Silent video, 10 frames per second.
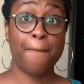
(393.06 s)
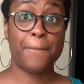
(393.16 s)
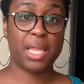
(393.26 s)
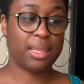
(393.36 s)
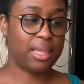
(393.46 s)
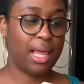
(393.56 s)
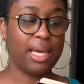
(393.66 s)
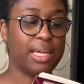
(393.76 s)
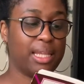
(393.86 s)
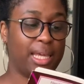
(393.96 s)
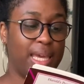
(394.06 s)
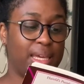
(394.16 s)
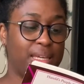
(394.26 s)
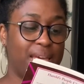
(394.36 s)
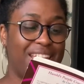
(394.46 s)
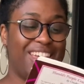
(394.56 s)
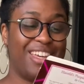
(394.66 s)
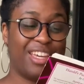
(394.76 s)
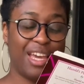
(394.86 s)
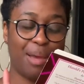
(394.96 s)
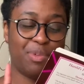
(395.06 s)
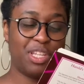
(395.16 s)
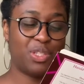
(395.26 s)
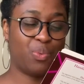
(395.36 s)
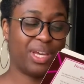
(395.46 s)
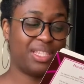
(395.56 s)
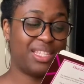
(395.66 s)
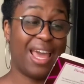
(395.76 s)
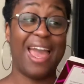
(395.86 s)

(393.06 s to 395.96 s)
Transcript: But luckily, he kept his wits